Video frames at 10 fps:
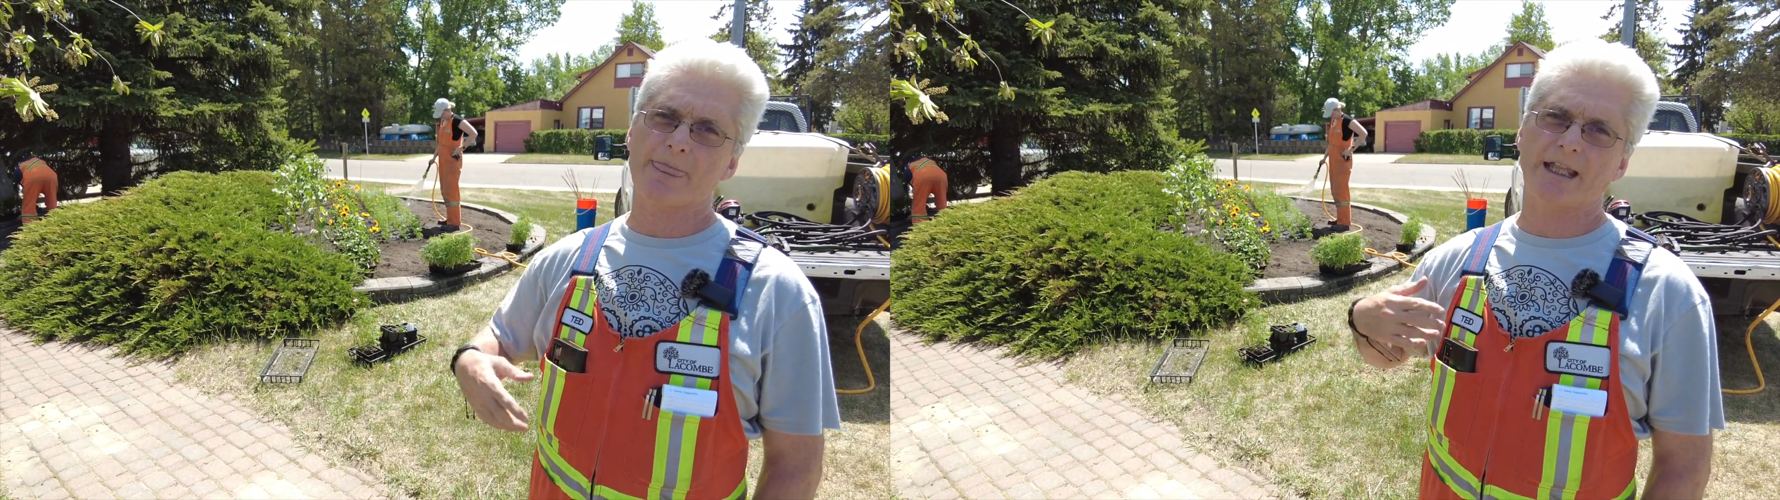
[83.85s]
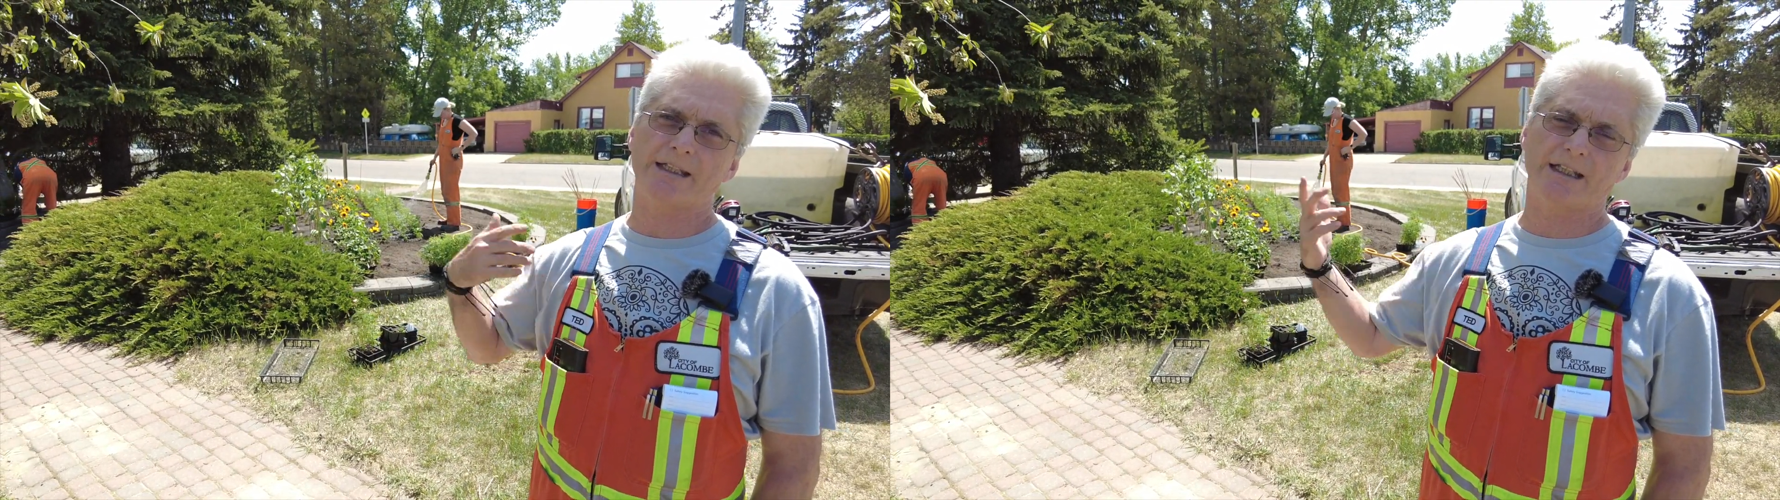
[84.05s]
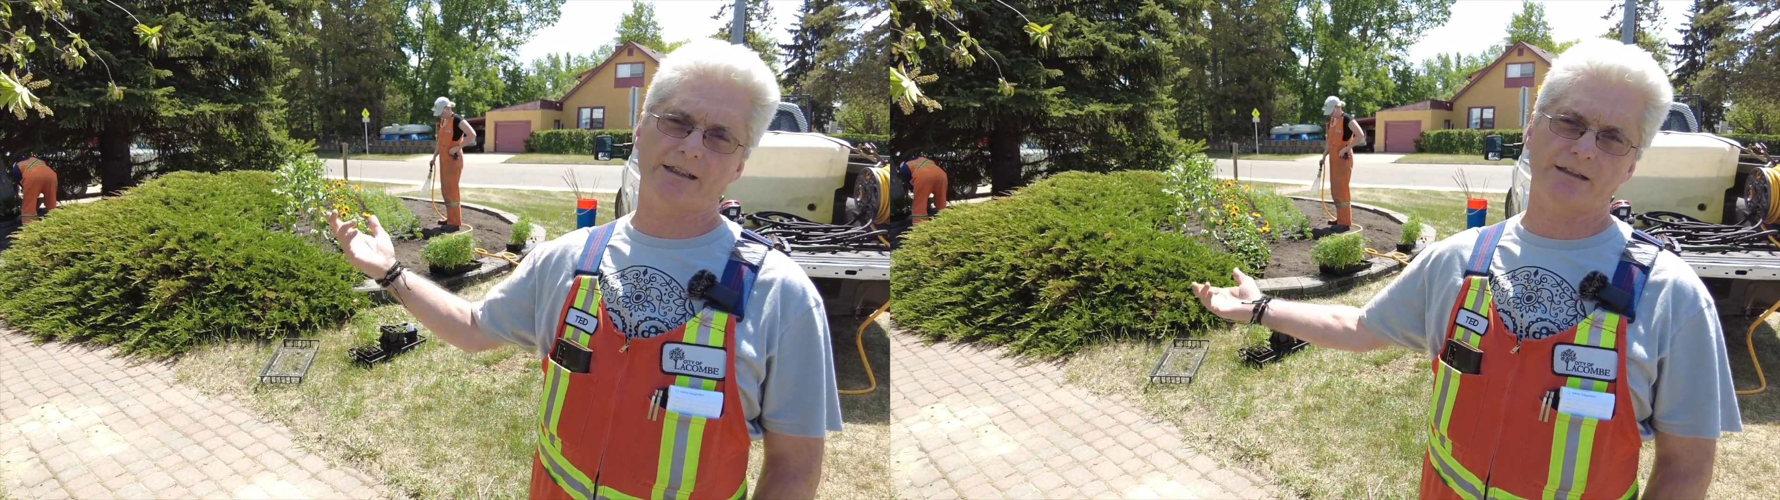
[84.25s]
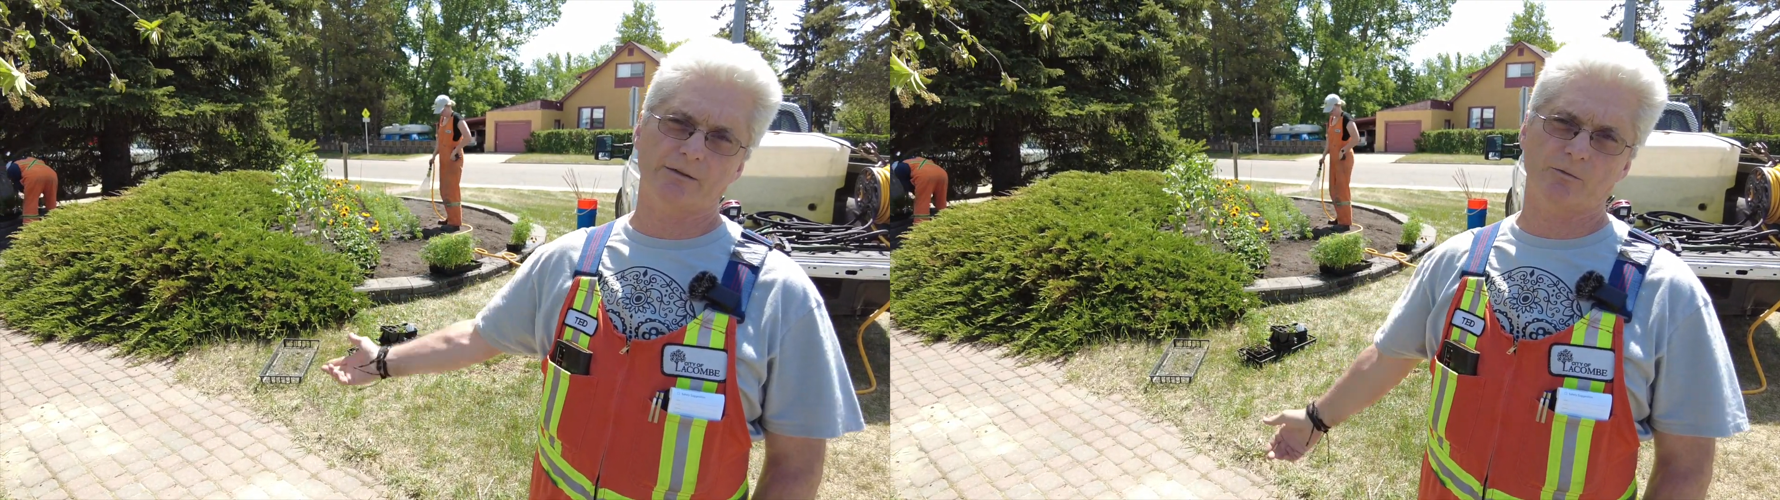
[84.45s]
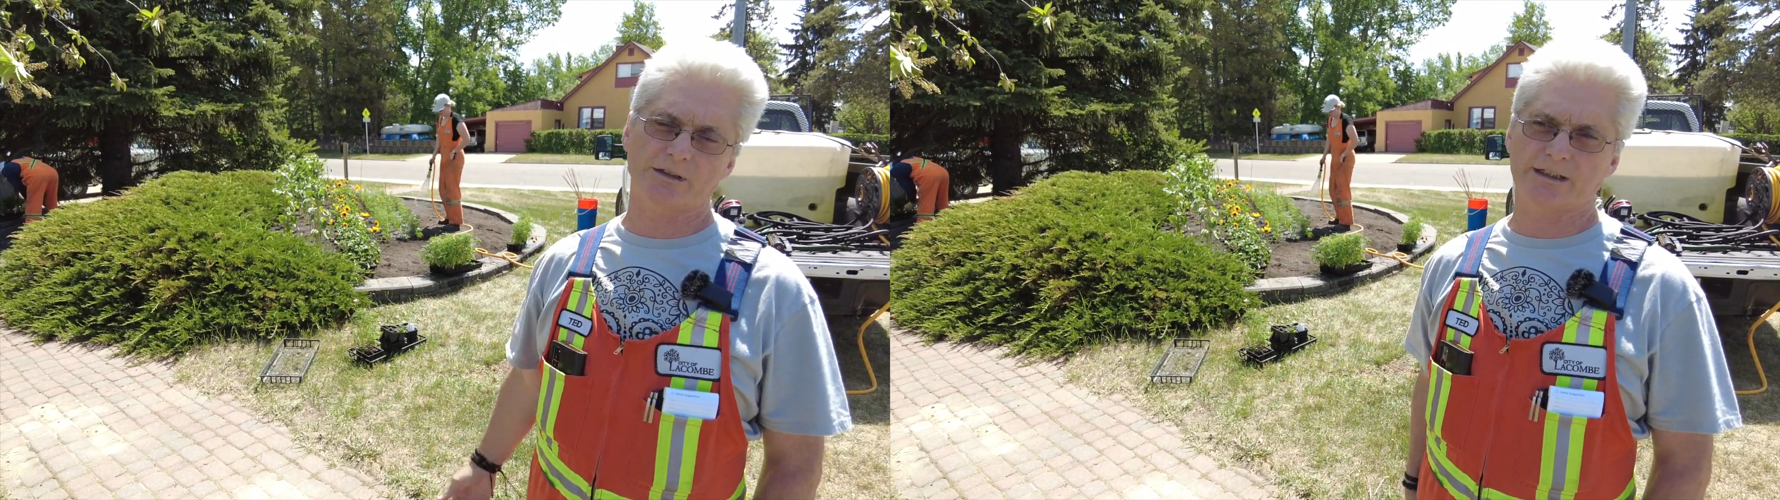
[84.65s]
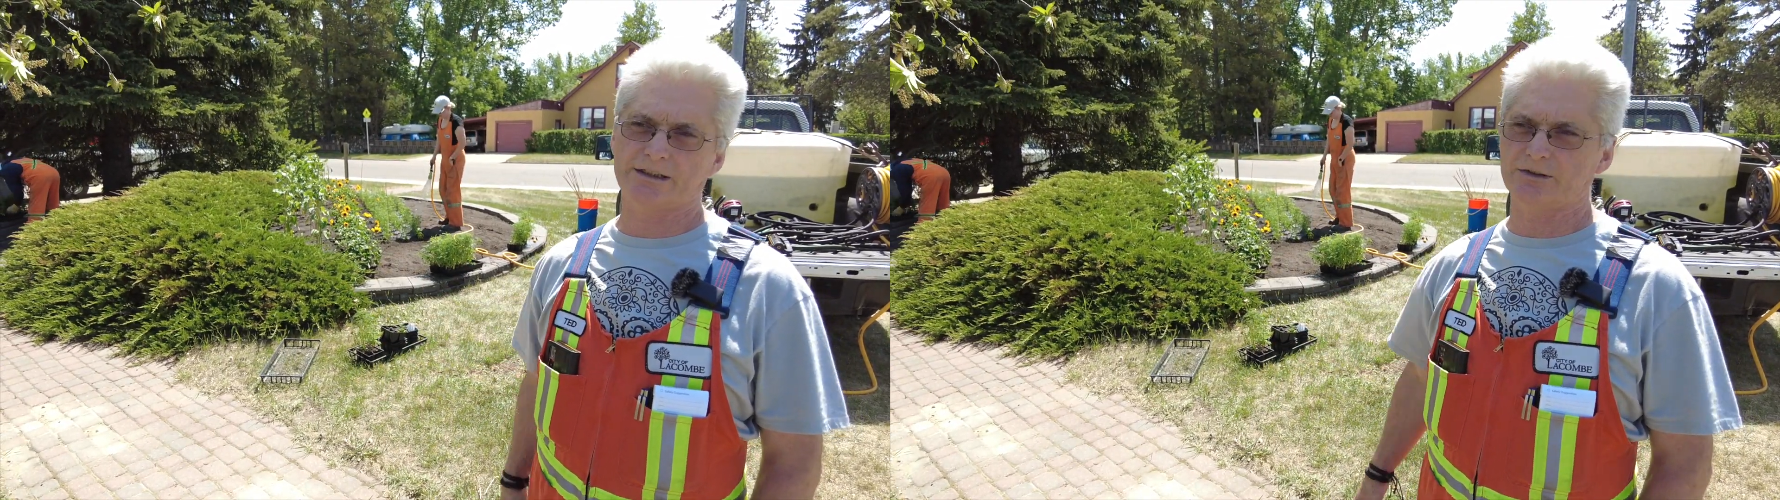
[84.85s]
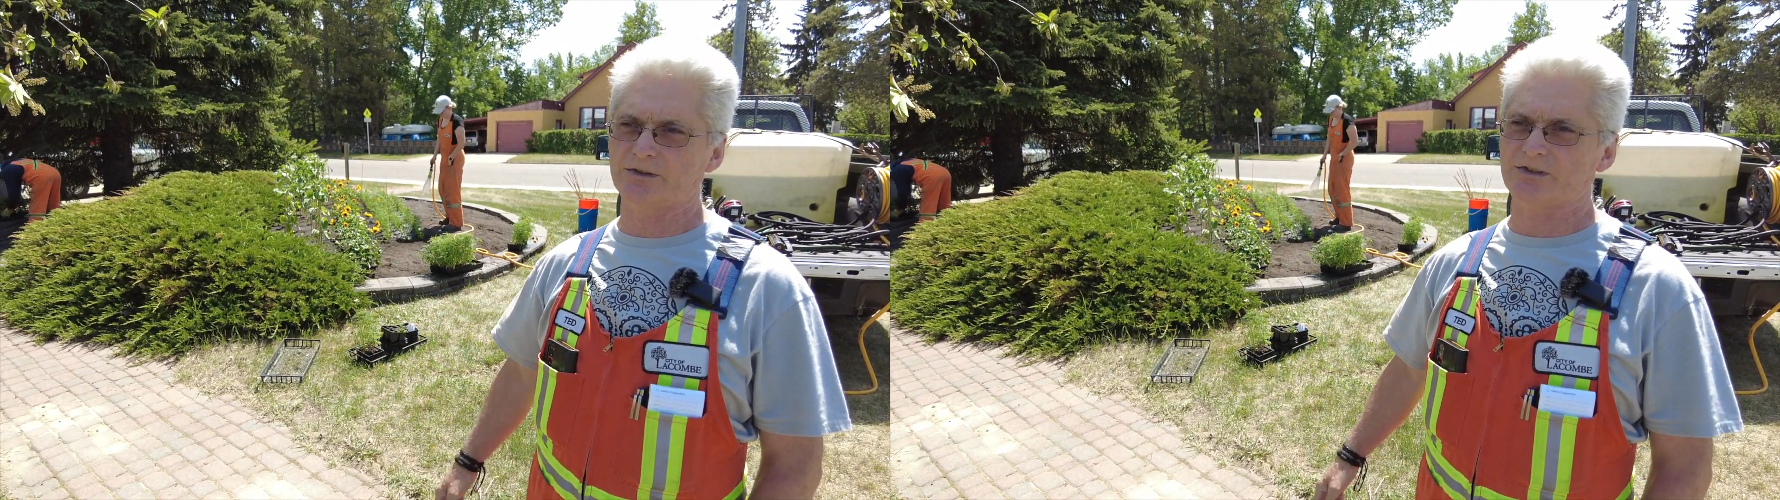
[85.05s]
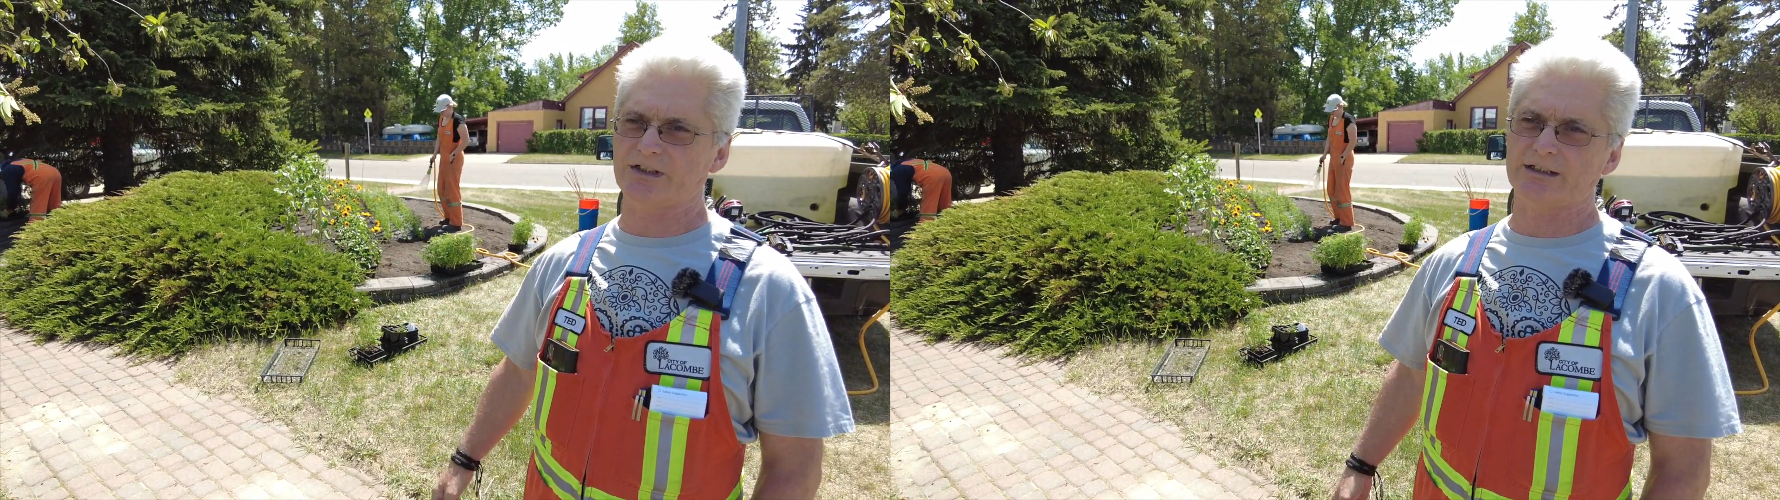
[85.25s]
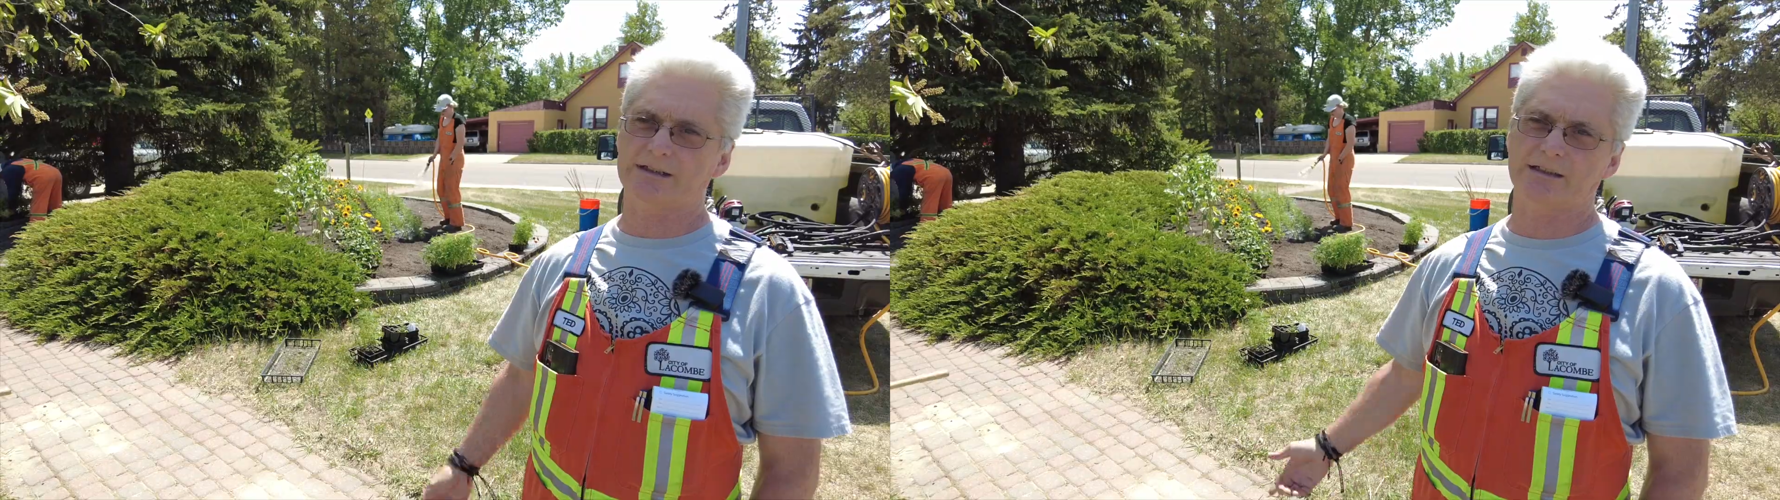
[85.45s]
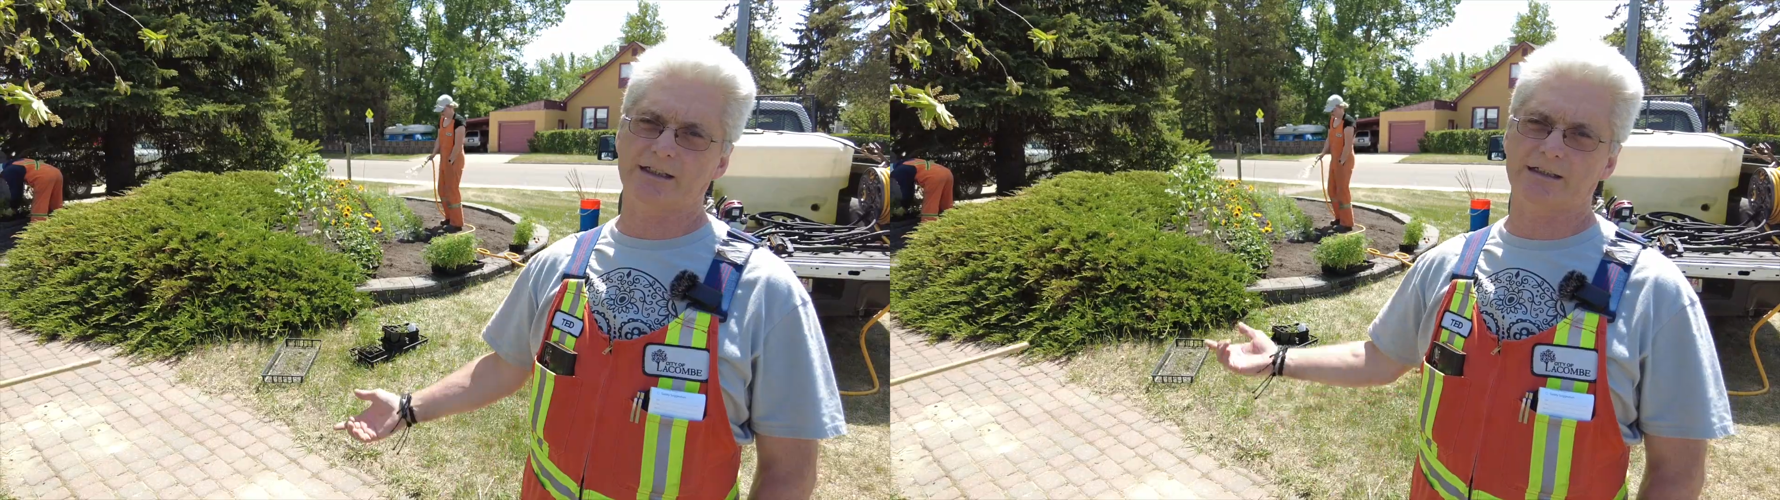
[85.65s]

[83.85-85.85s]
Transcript: And then what they do is they, they